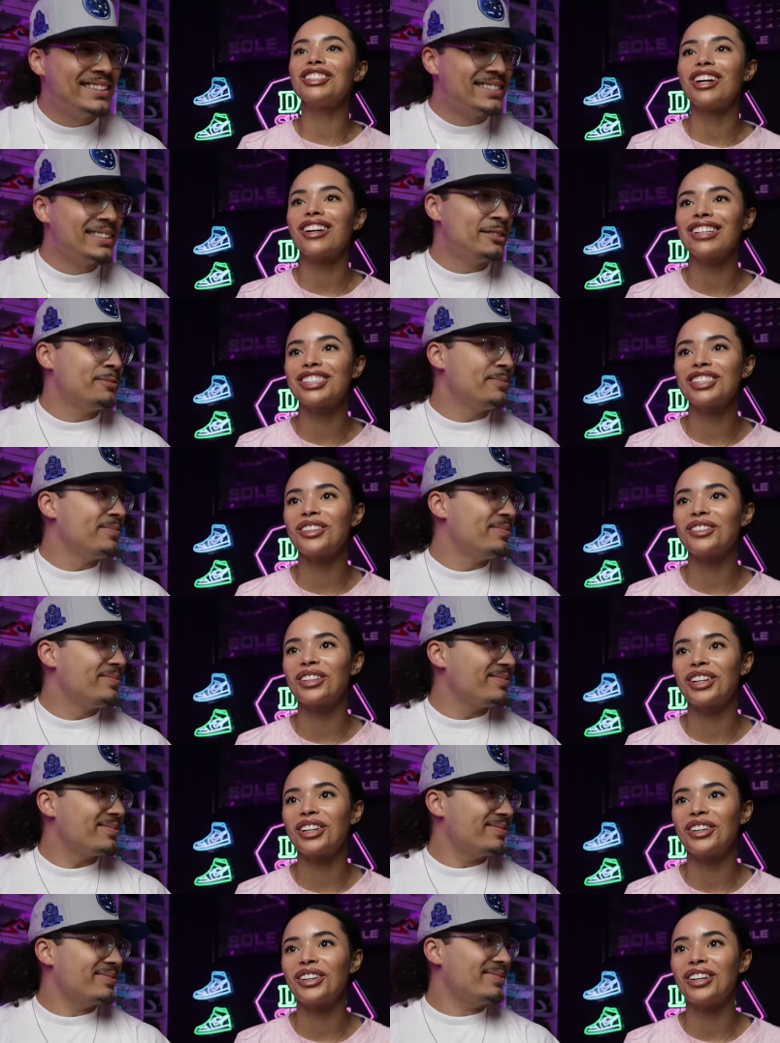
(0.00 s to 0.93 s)
Speaker 1: dog is
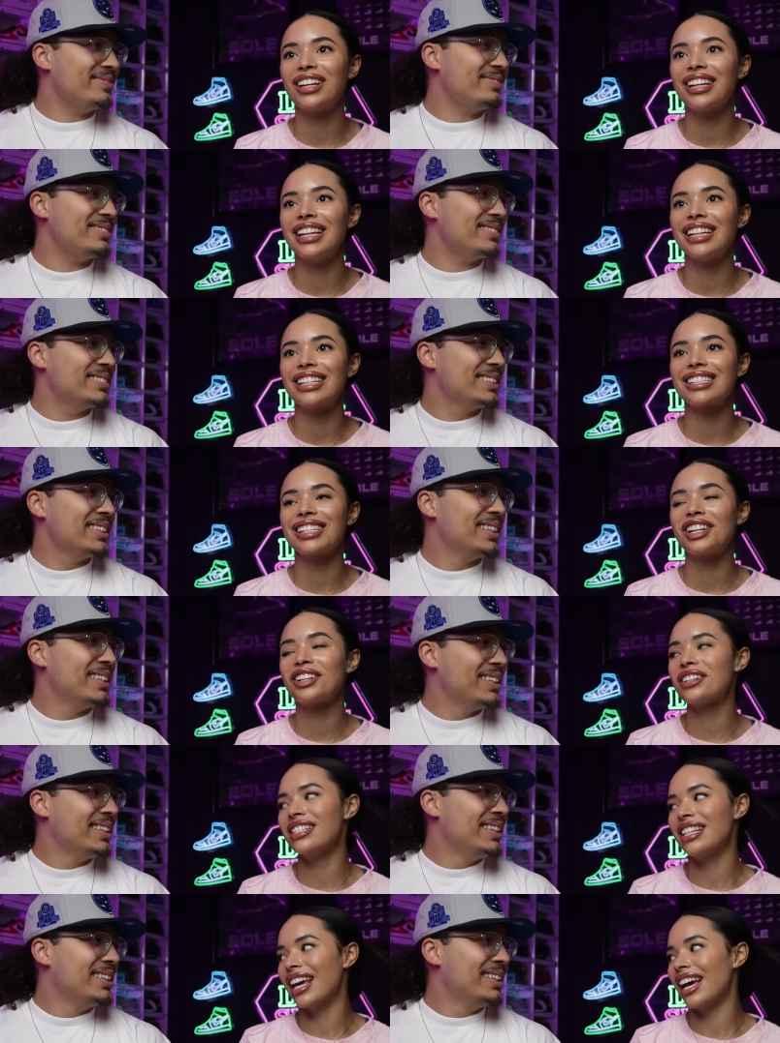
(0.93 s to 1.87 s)
so little and he doesn't
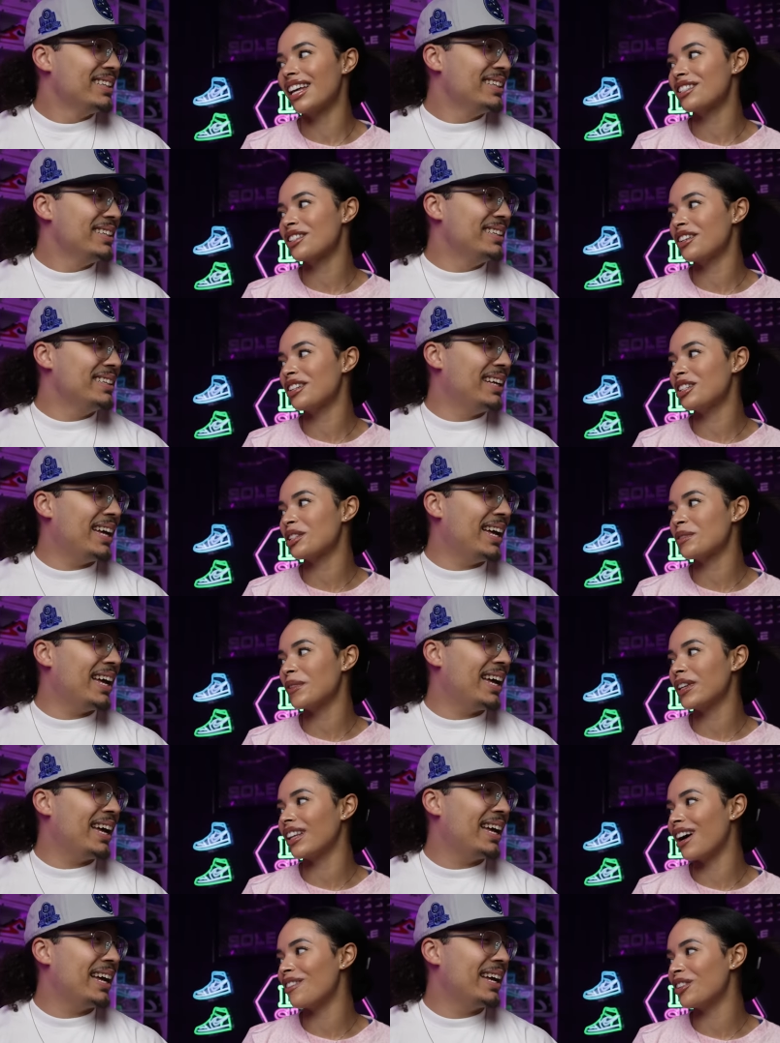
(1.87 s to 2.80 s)
understand, so he's yeah.
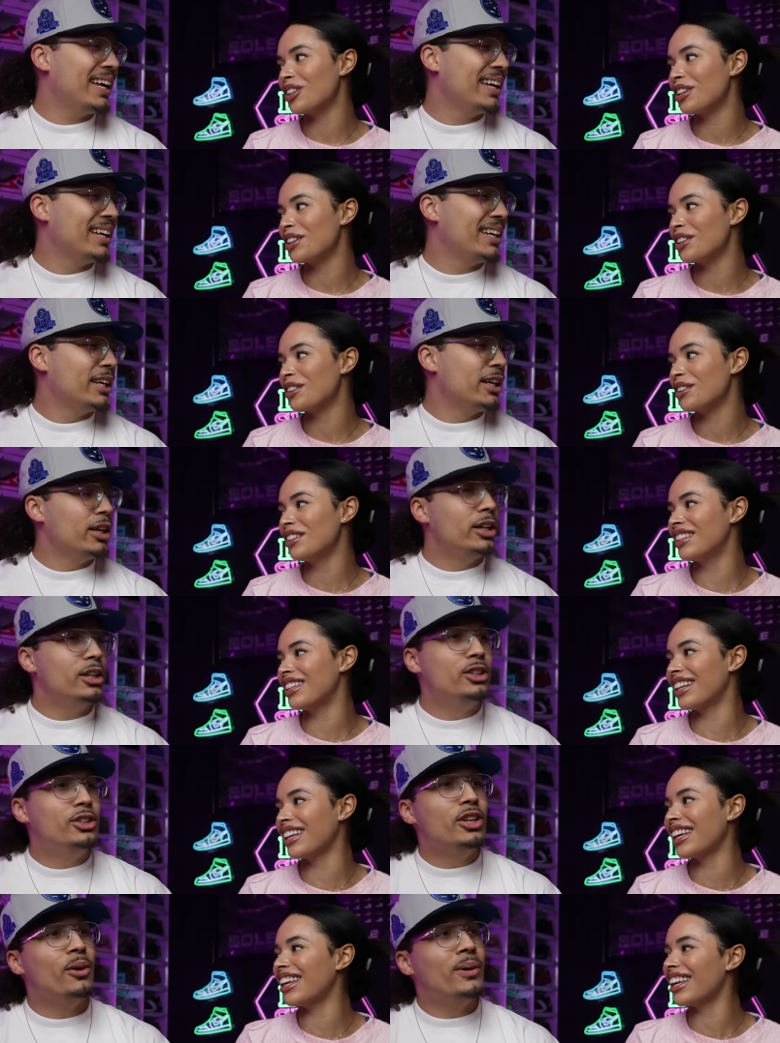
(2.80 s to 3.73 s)
just be loving you.
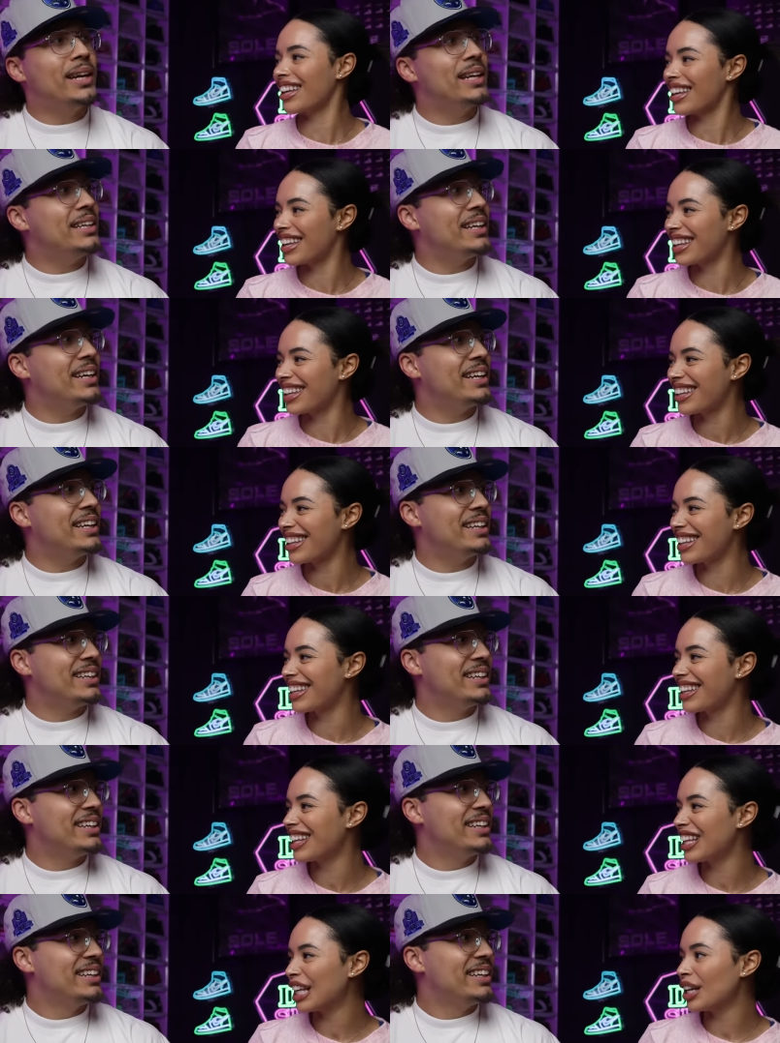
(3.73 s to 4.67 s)
Speaker 2: You know what he
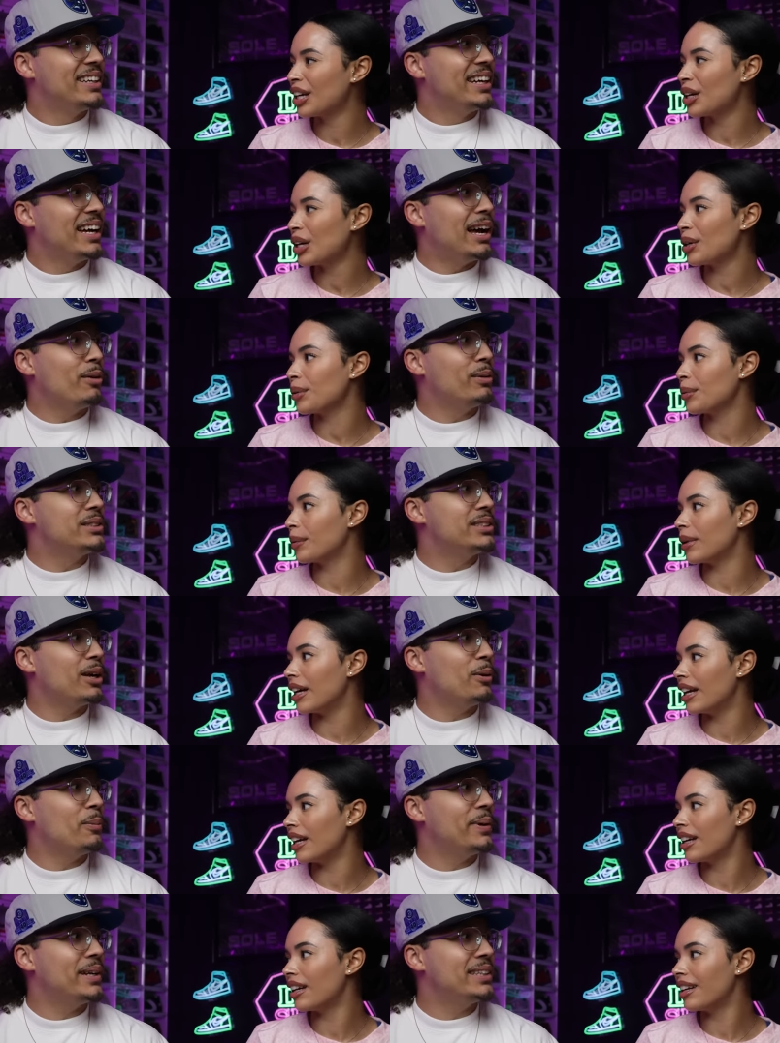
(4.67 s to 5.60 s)
did? I was
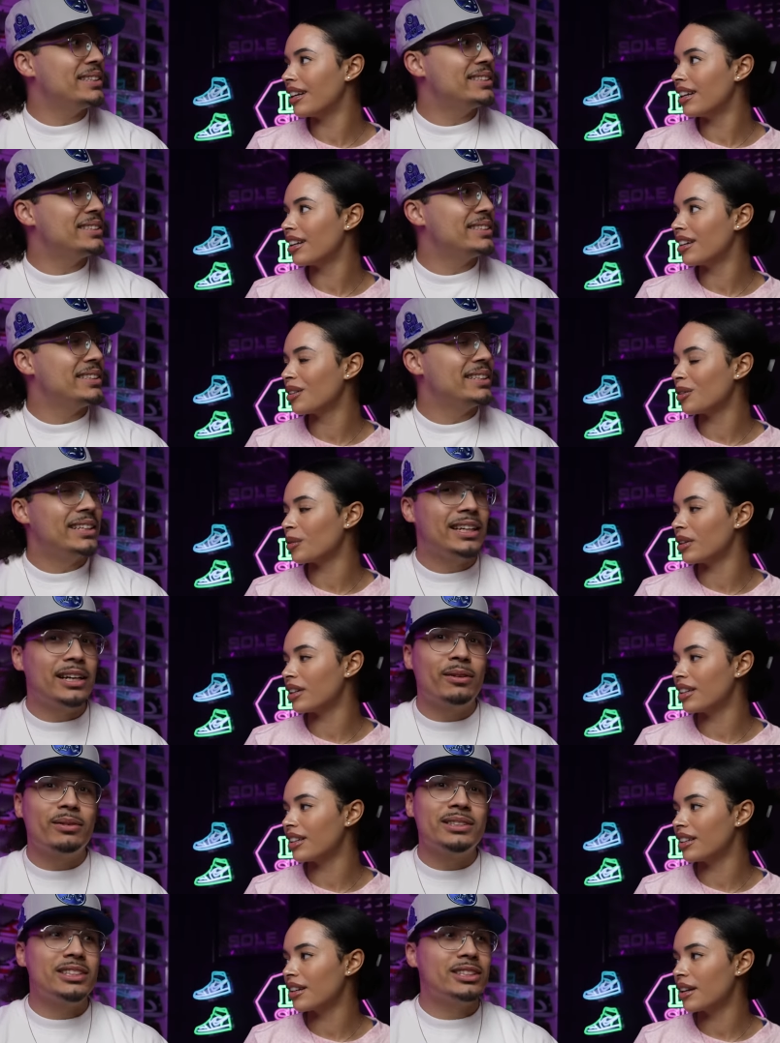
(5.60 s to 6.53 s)
what? so pissed.
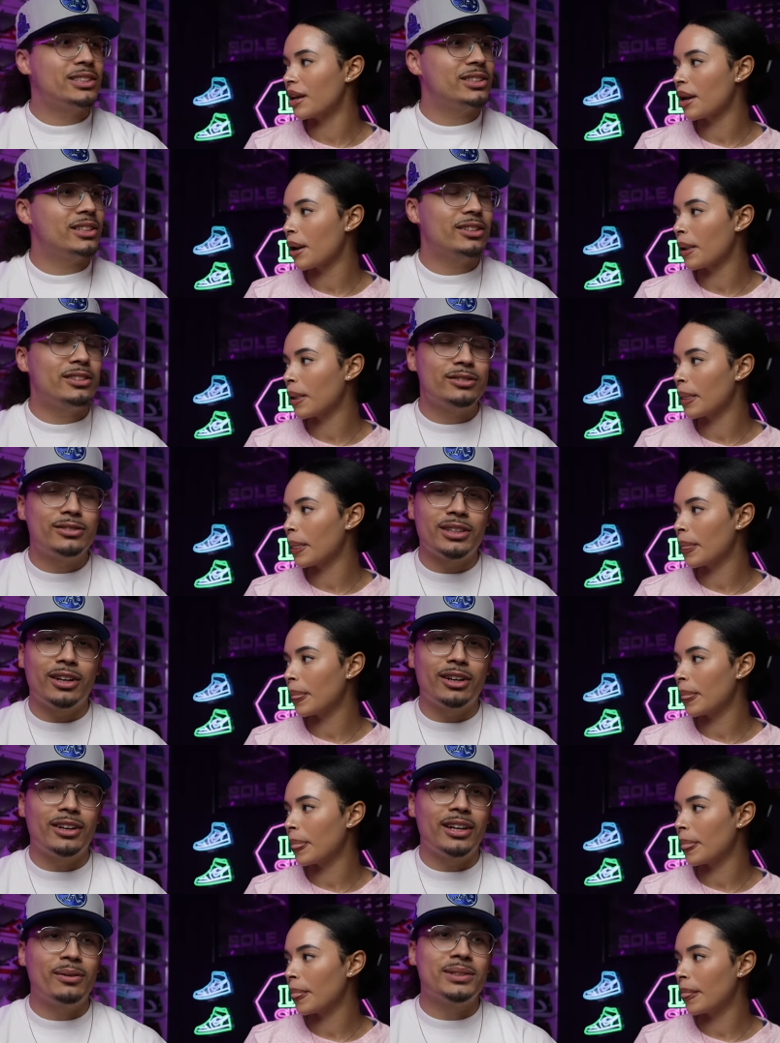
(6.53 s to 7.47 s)
What? It was just
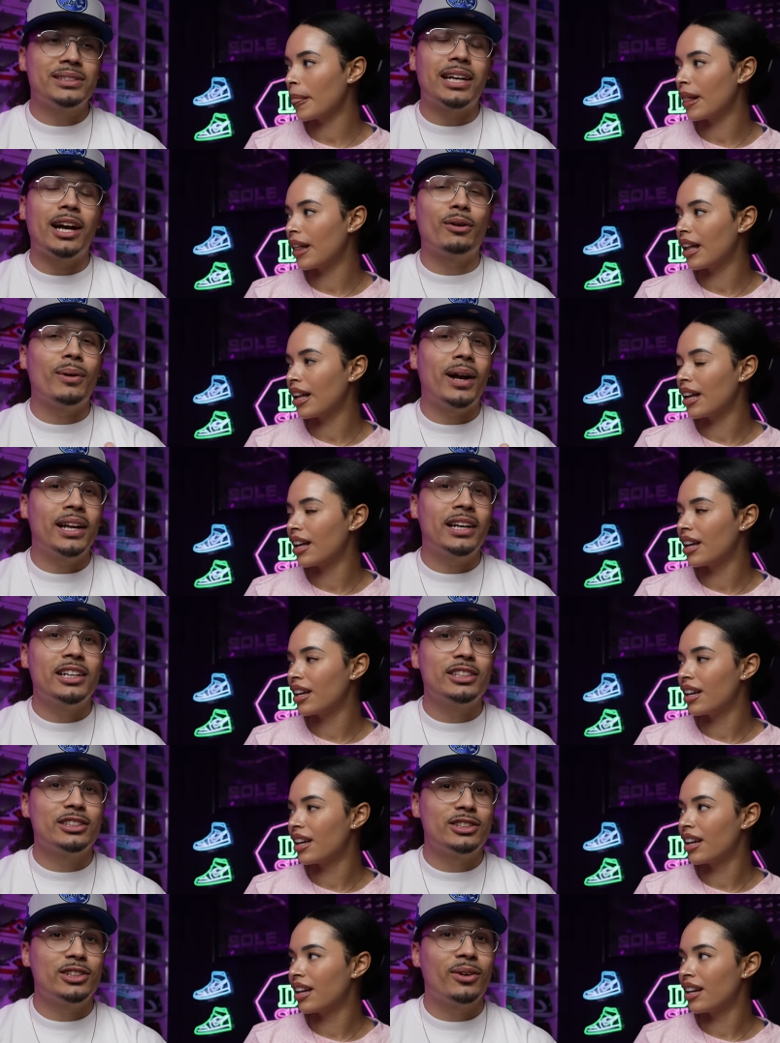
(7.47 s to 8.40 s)
so it was like
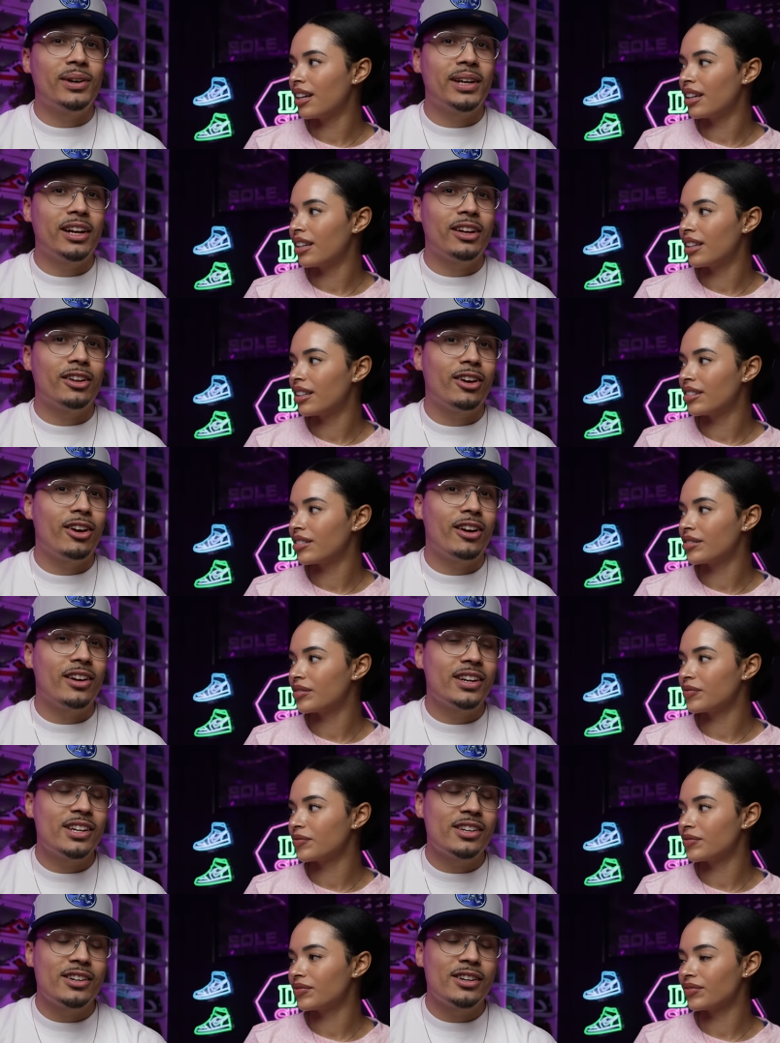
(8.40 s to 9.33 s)
raining and snowing hella
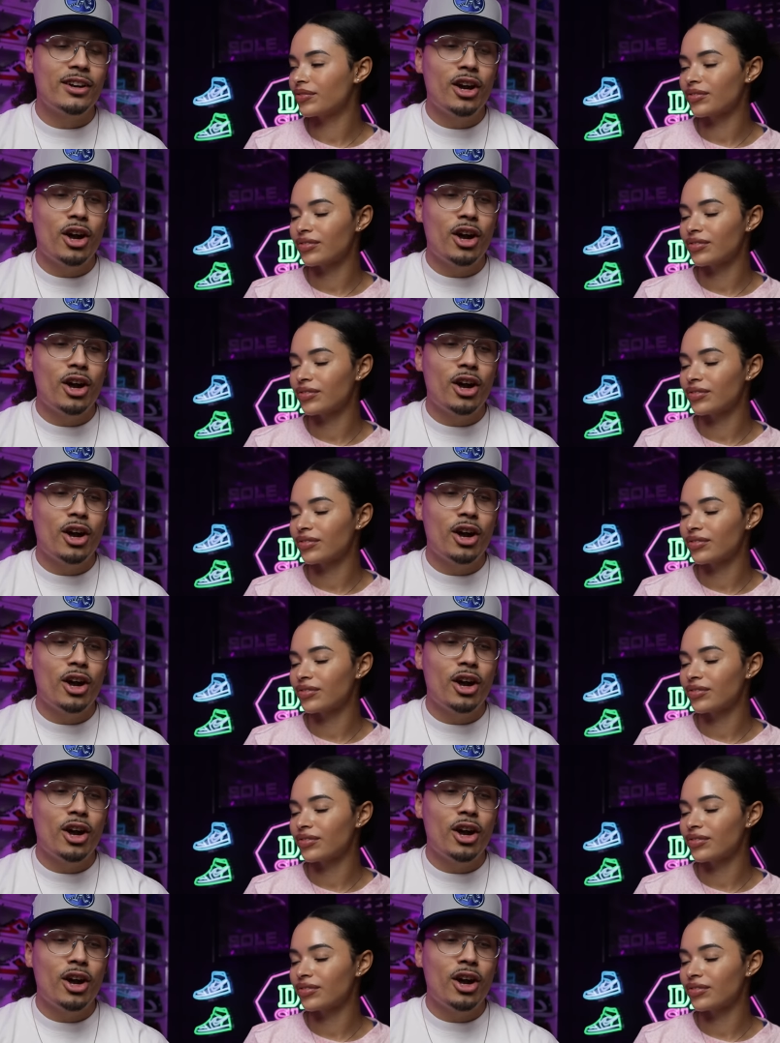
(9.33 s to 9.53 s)
hard here,